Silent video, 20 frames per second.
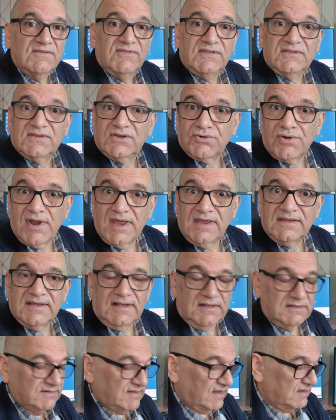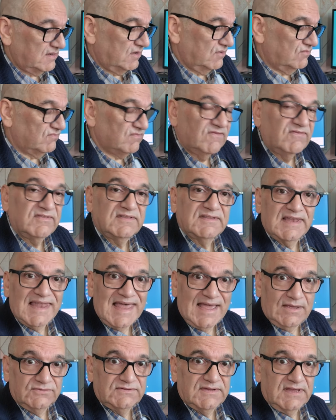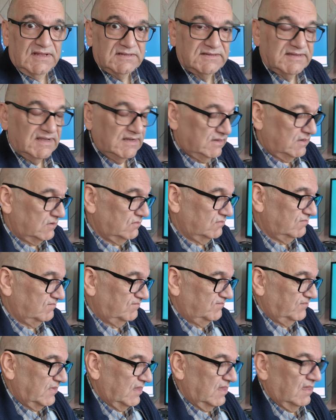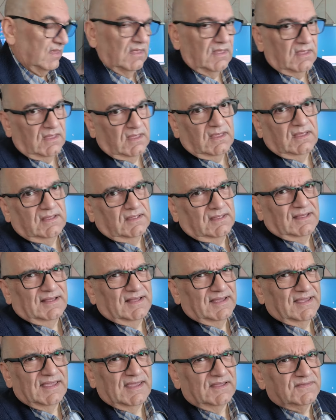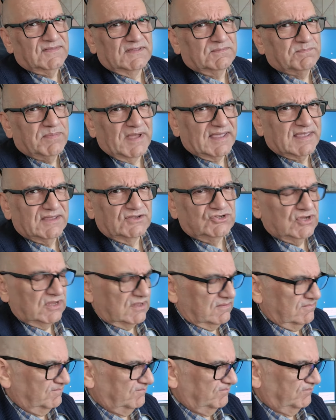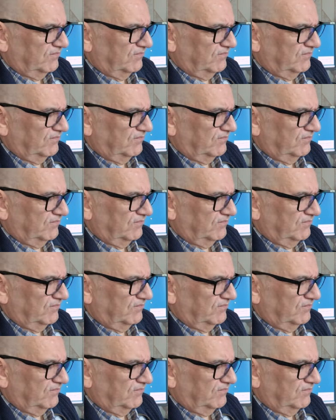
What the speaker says: If it's great, I'll tell you. If it's lousy, I'll tell you. I hate this packaging.